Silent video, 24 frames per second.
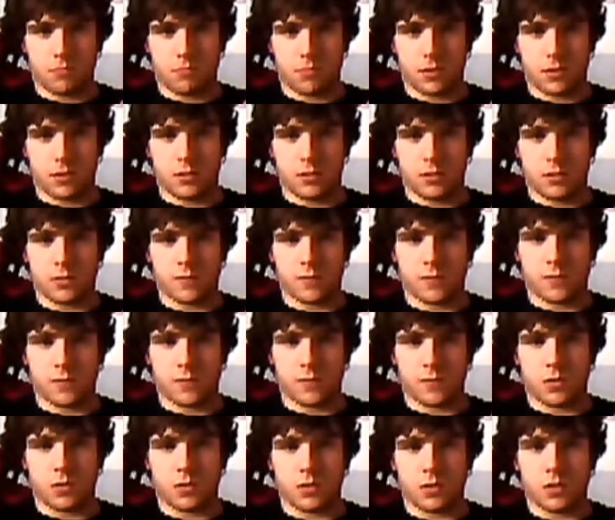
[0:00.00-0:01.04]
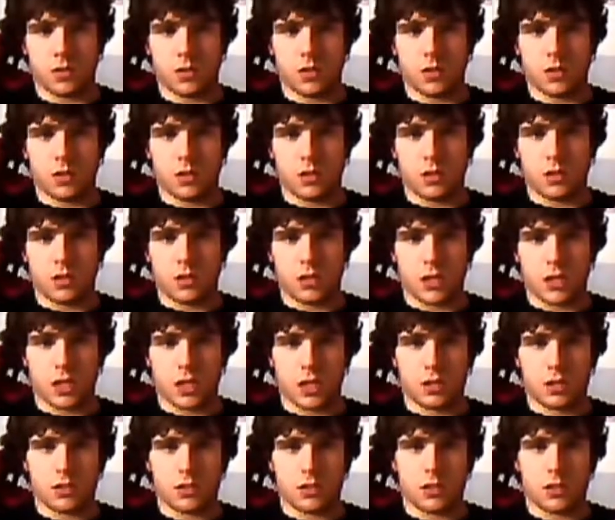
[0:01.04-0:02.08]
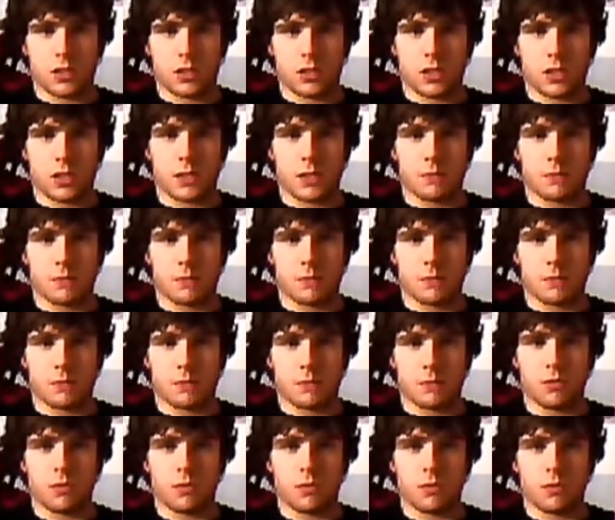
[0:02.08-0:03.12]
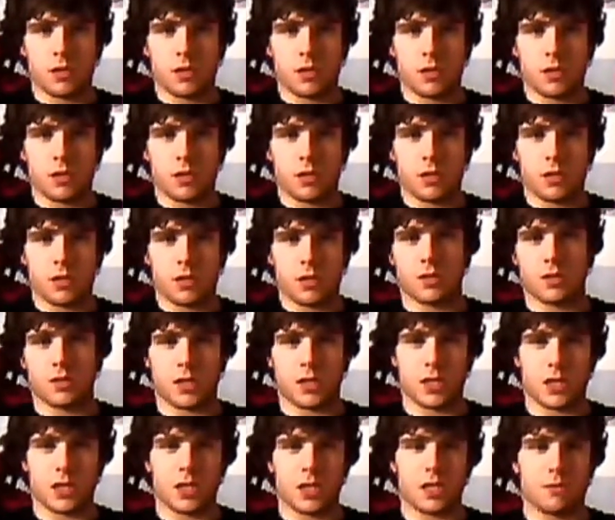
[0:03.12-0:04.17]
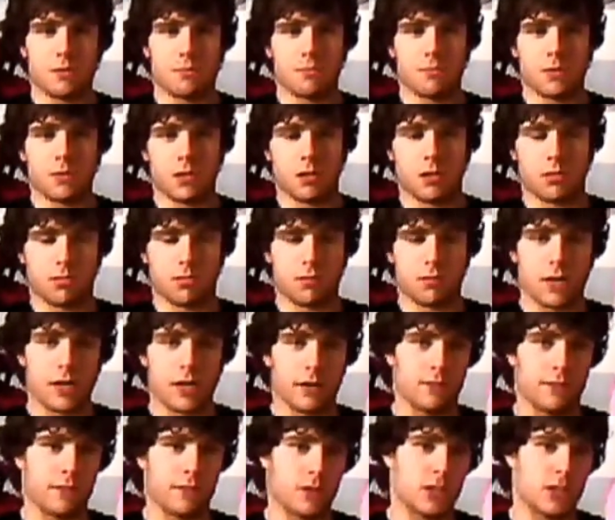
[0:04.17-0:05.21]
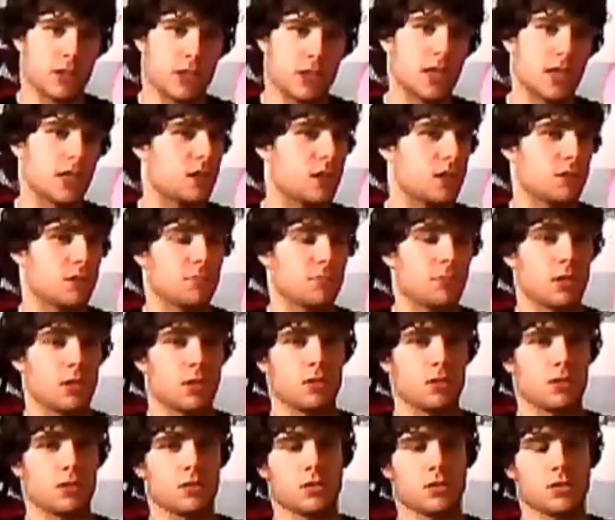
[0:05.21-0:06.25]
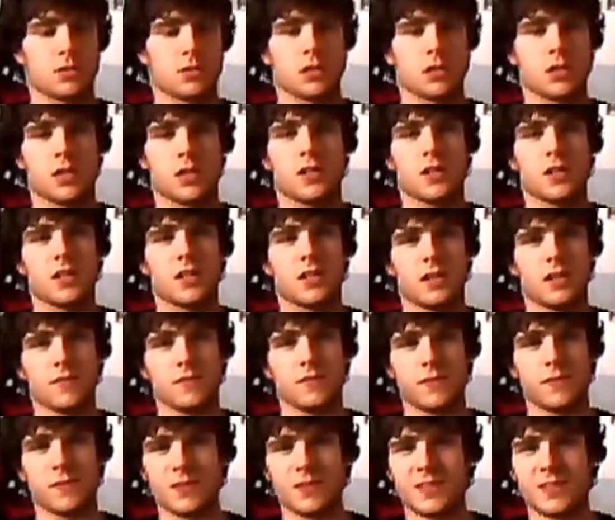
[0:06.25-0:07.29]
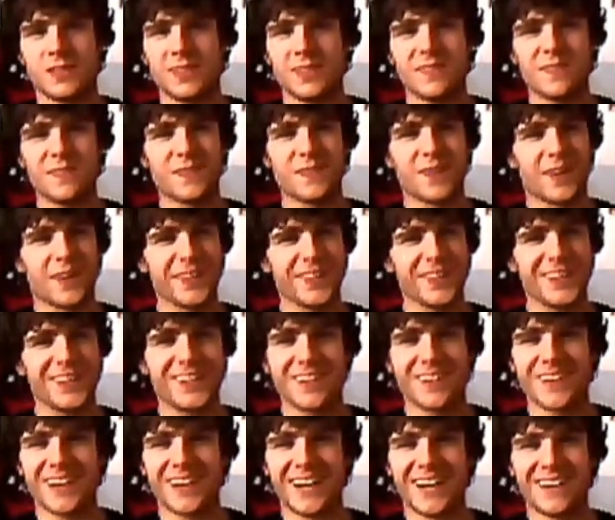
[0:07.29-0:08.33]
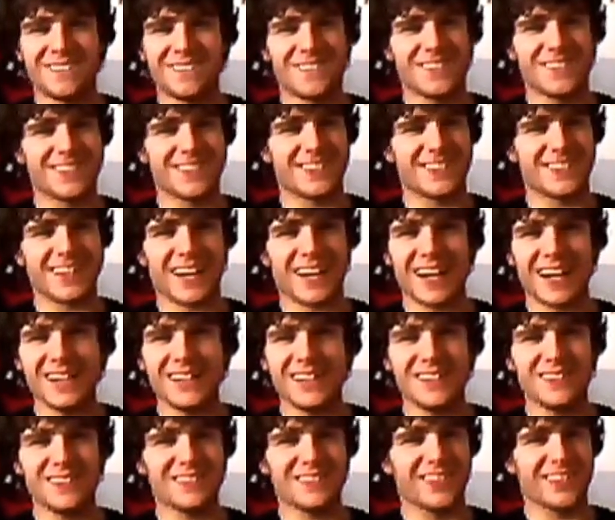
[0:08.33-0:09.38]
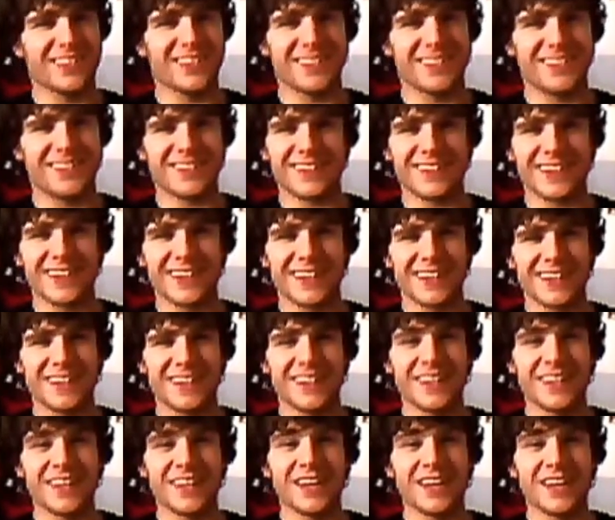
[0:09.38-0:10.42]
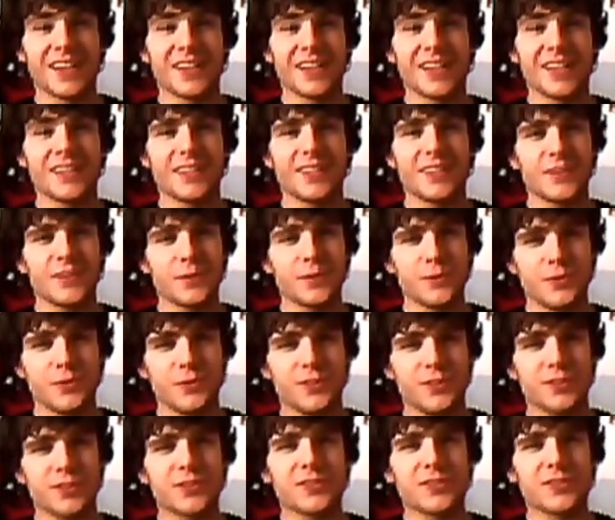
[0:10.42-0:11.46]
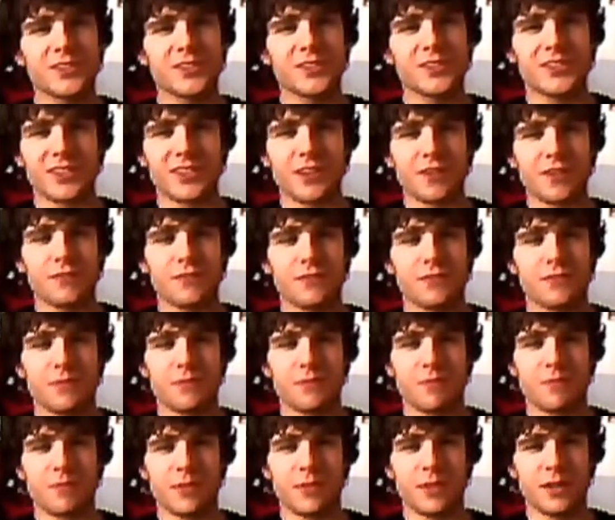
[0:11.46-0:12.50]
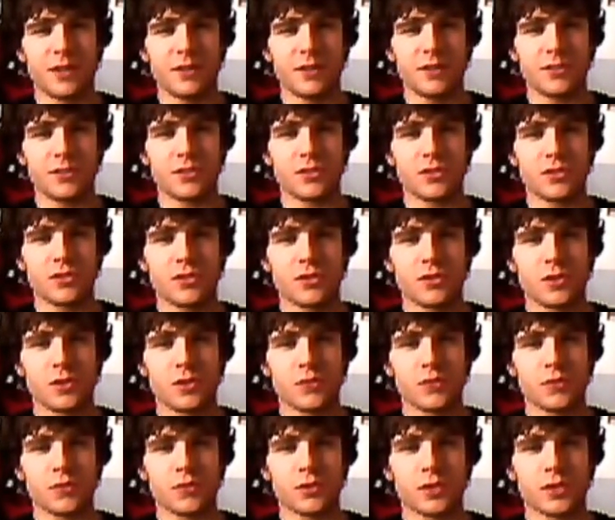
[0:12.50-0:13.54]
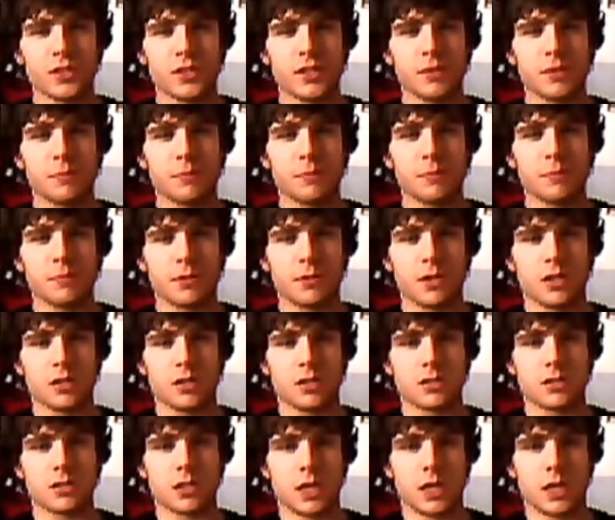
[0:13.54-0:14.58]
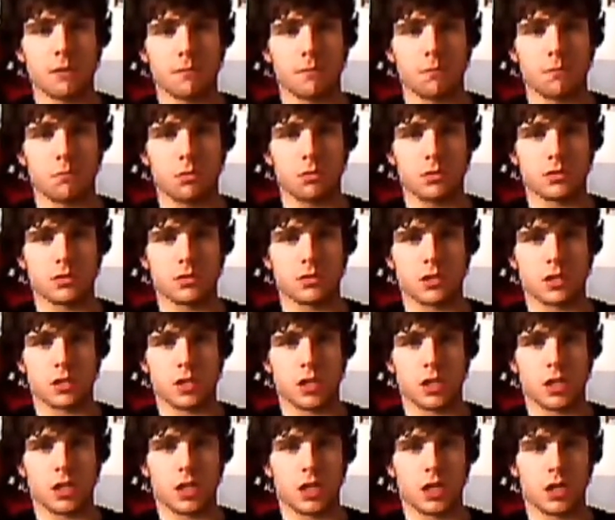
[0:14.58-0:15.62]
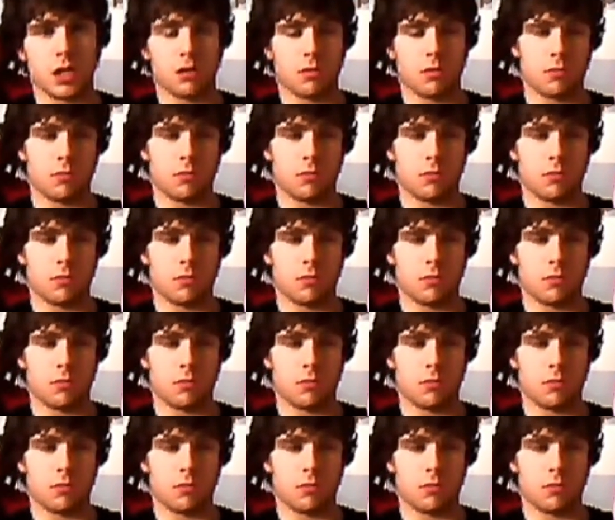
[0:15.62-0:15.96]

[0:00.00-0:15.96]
Easy. And I'm sorry about the advertisements. If you didn't want your advertisements, you should have really put a skip button in.